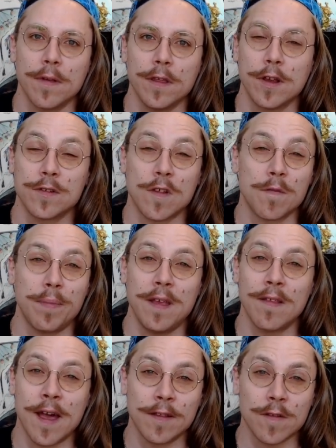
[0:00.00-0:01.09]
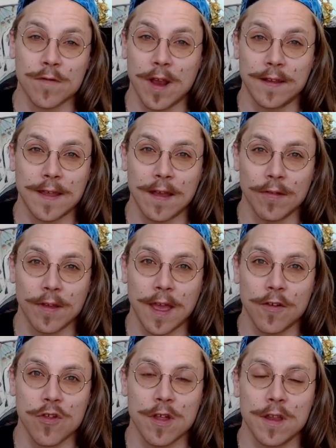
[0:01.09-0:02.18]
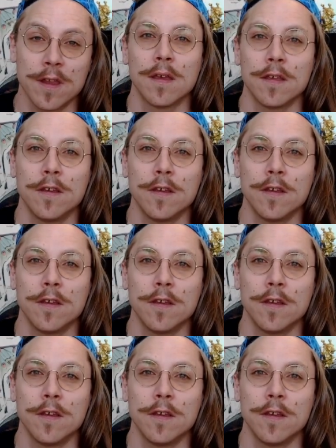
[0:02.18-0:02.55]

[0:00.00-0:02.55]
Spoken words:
You can just beeline straight to that location.